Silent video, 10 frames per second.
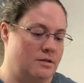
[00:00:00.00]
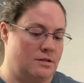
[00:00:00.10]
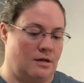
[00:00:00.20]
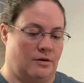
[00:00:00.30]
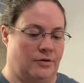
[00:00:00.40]

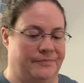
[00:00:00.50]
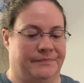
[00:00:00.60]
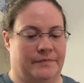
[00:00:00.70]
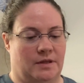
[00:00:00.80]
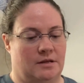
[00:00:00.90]
So
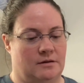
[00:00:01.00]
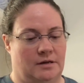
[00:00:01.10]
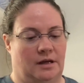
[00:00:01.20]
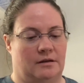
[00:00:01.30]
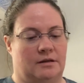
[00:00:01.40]
All
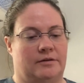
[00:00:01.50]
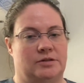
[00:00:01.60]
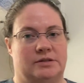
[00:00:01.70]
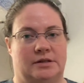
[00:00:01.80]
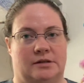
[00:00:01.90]
right, now I
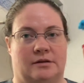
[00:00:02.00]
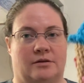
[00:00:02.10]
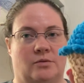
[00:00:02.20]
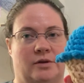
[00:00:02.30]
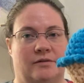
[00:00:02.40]
just need to
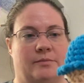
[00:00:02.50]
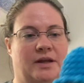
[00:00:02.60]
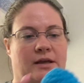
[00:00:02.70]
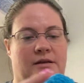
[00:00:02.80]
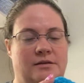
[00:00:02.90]
weave in my
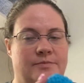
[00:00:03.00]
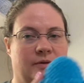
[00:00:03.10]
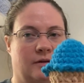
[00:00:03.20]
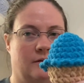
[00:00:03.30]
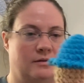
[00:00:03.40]
end,
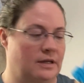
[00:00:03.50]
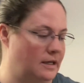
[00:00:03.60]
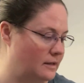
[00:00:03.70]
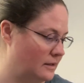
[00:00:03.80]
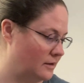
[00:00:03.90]
but I got
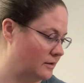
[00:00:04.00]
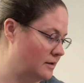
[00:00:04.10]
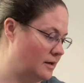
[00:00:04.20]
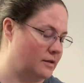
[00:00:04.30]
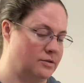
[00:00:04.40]
another
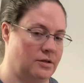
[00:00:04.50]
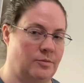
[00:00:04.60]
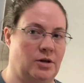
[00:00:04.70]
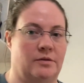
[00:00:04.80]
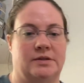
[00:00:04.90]
ice cream
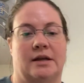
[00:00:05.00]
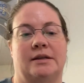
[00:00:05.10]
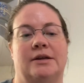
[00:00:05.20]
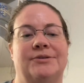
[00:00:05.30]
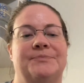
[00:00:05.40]
cone done
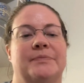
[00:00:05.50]
here.